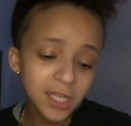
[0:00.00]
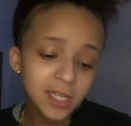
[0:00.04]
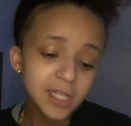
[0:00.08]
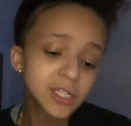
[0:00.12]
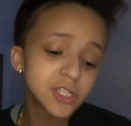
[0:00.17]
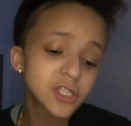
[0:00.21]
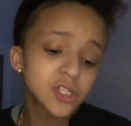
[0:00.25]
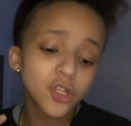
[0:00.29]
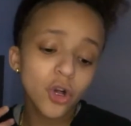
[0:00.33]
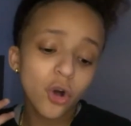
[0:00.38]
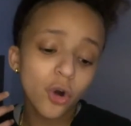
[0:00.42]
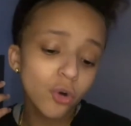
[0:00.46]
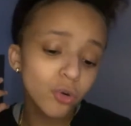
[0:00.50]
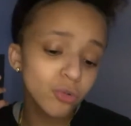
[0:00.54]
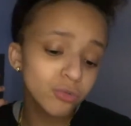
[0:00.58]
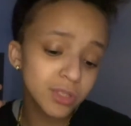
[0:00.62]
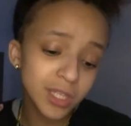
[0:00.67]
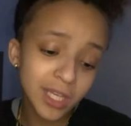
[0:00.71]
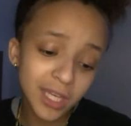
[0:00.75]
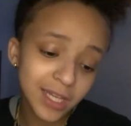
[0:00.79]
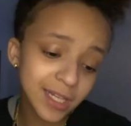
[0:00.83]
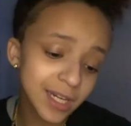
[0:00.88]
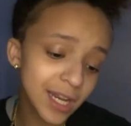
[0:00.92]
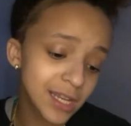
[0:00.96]
So,
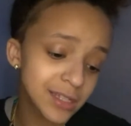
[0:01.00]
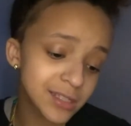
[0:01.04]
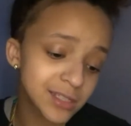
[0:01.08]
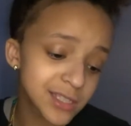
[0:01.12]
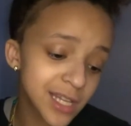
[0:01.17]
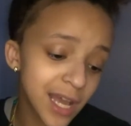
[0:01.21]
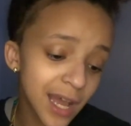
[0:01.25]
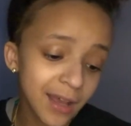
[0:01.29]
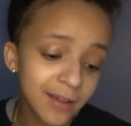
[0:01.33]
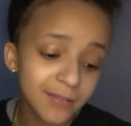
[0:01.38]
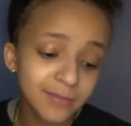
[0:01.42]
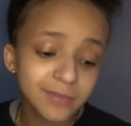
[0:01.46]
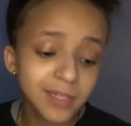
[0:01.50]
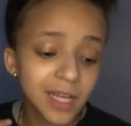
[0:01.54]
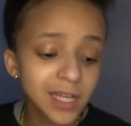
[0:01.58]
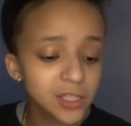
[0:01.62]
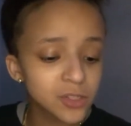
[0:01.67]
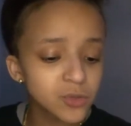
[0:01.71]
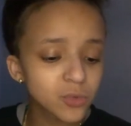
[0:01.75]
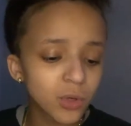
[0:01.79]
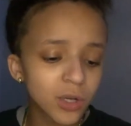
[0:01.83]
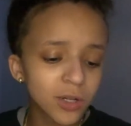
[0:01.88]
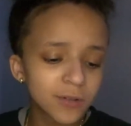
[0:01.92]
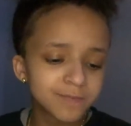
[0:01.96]
yeah, that's that. Next
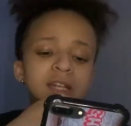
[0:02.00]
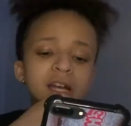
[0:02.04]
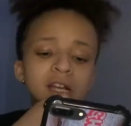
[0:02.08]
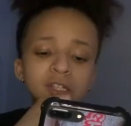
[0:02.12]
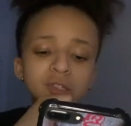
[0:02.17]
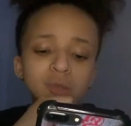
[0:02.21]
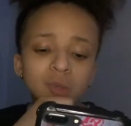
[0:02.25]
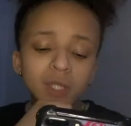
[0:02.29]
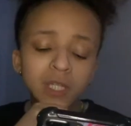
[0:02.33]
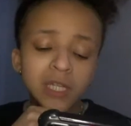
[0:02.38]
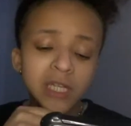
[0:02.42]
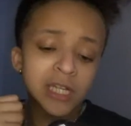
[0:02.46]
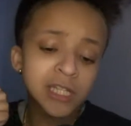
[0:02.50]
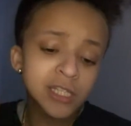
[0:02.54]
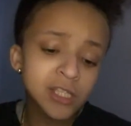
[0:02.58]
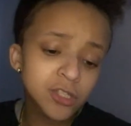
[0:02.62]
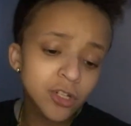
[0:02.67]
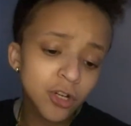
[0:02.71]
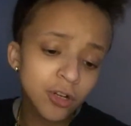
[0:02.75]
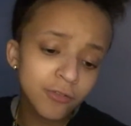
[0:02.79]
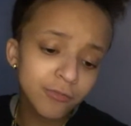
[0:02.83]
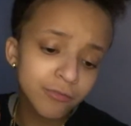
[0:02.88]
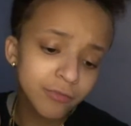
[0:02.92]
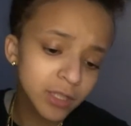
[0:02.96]
one. Next one is
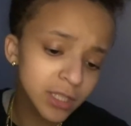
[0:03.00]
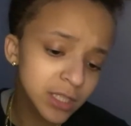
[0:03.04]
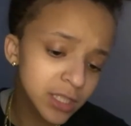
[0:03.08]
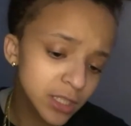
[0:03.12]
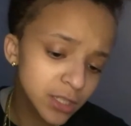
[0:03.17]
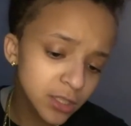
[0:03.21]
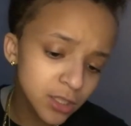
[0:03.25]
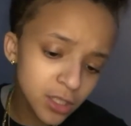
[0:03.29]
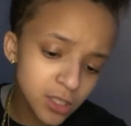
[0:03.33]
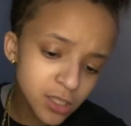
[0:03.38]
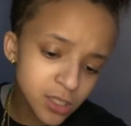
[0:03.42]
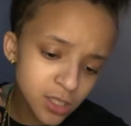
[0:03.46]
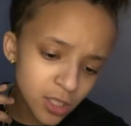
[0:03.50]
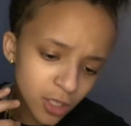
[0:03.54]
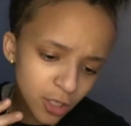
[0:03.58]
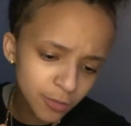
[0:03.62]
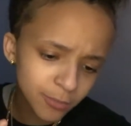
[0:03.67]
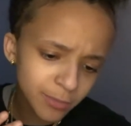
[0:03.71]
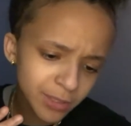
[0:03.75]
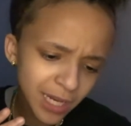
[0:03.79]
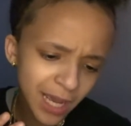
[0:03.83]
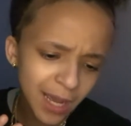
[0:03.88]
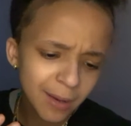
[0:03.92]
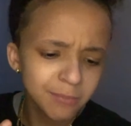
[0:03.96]
you're really
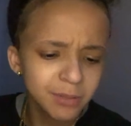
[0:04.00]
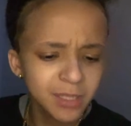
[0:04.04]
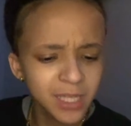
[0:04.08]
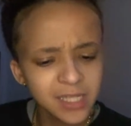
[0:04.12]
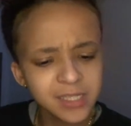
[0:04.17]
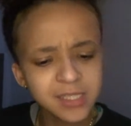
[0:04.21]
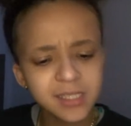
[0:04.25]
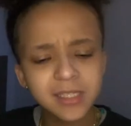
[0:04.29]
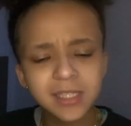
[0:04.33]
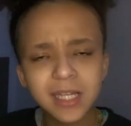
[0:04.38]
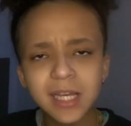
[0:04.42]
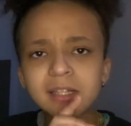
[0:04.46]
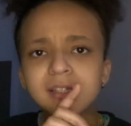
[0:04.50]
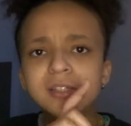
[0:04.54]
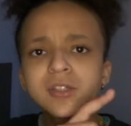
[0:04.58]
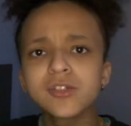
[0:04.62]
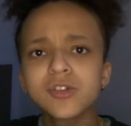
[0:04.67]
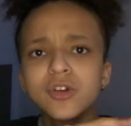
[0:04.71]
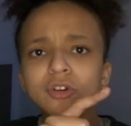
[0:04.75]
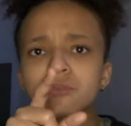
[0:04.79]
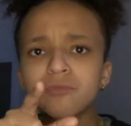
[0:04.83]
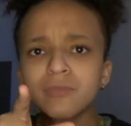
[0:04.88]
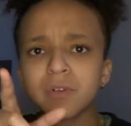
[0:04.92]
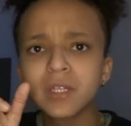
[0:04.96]
determined. I'm guessing that's
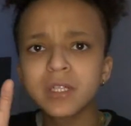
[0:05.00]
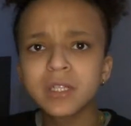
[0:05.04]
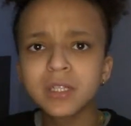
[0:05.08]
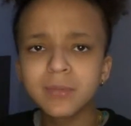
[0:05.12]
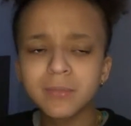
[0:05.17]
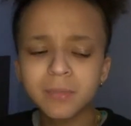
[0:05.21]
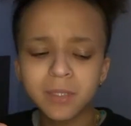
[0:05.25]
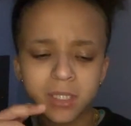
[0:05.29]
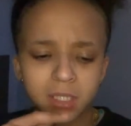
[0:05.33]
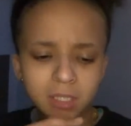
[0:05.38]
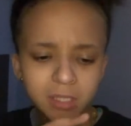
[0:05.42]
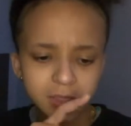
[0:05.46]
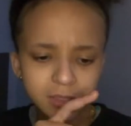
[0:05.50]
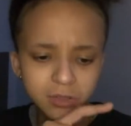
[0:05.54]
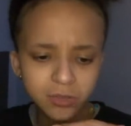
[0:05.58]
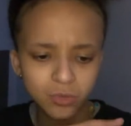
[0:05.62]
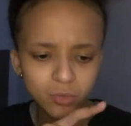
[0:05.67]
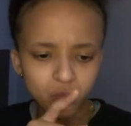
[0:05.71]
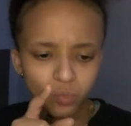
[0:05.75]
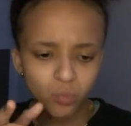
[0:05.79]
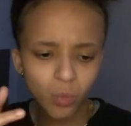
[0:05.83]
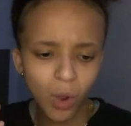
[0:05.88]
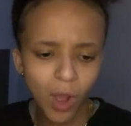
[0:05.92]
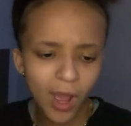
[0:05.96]
you're really because
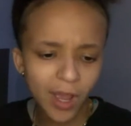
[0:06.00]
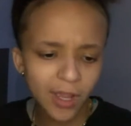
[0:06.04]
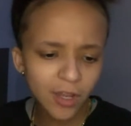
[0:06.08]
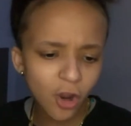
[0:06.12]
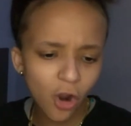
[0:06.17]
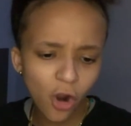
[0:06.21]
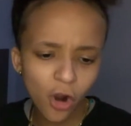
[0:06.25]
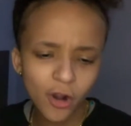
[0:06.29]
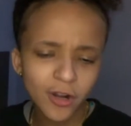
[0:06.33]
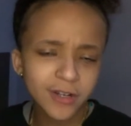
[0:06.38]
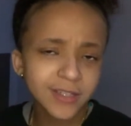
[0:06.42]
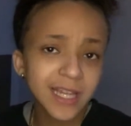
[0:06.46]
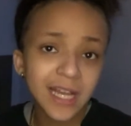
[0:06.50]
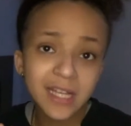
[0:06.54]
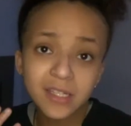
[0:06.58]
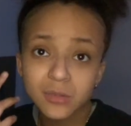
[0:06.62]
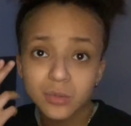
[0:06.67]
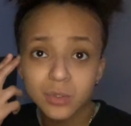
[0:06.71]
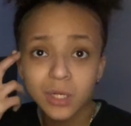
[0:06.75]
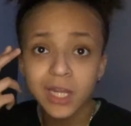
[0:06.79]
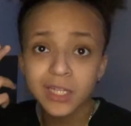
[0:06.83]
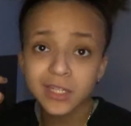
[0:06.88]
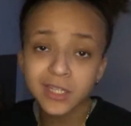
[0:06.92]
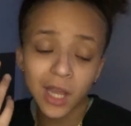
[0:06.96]
YR. That's
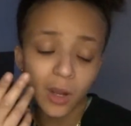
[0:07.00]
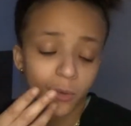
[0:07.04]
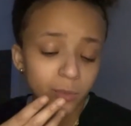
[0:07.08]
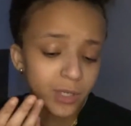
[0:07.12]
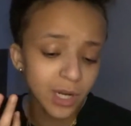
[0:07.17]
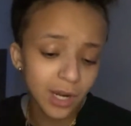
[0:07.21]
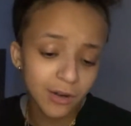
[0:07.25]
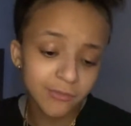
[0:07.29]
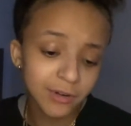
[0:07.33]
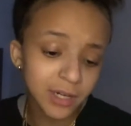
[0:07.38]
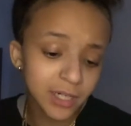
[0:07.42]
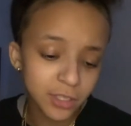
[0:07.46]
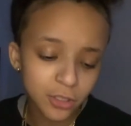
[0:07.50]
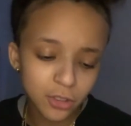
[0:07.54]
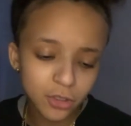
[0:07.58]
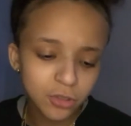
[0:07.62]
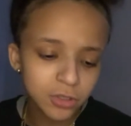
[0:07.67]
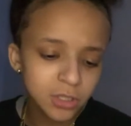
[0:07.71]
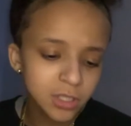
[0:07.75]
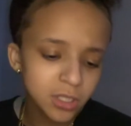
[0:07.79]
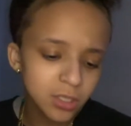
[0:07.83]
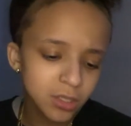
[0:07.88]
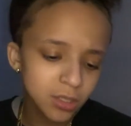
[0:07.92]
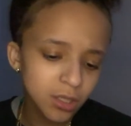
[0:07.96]
what I thought when I read it
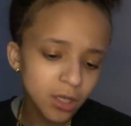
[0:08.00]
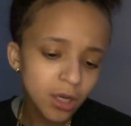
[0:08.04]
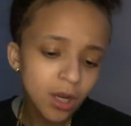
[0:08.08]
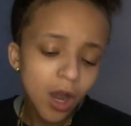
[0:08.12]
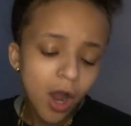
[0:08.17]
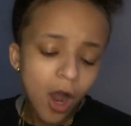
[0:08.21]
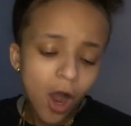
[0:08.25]
earlier.